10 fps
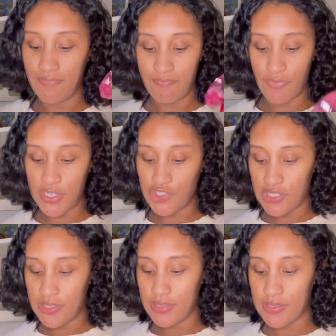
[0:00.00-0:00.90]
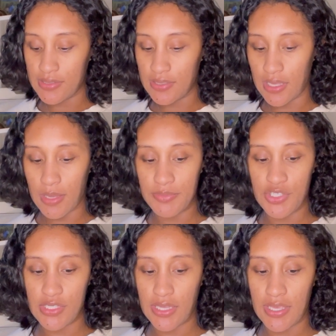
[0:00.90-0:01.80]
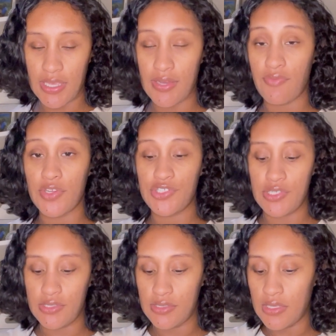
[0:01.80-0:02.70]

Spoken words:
Freshies. I'm just like into freshies.